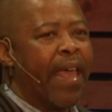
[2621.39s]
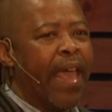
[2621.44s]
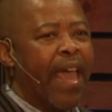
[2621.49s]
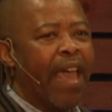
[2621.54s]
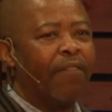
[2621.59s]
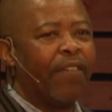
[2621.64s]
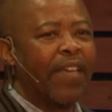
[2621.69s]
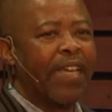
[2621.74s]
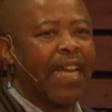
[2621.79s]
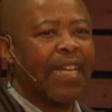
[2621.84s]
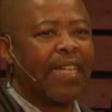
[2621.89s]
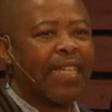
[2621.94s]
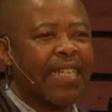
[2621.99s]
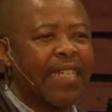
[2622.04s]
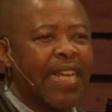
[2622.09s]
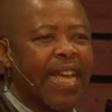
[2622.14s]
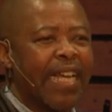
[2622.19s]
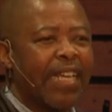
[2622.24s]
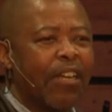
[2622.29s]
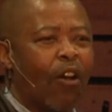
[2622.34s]
having a
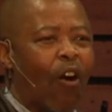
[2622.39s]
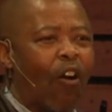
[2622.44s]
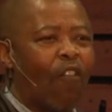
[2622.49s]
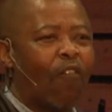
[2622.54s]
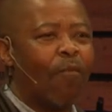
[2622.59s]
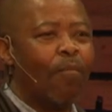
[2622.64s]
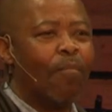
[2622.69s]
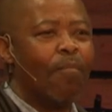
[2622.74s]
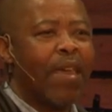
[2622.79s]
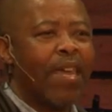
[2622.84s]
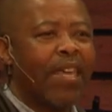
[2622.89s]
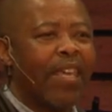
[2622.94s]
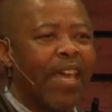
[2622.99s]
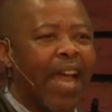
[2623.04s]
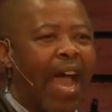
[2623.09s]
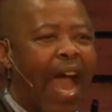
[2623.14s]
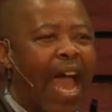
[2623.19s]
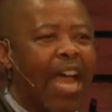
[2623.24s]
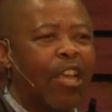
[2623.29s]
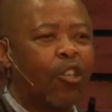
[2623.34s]
trade of
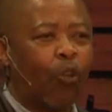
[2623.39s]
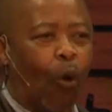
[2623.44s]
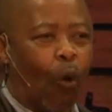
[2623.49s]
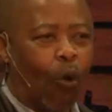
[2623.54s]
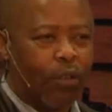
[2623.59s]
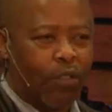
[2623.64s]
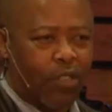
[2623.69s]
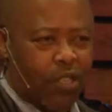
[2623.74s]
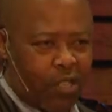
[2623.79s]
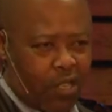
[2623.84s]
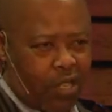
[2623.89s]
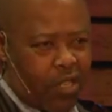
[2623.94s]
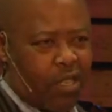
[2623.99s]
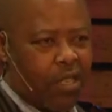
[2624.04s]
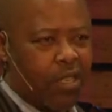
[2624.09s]
making idols.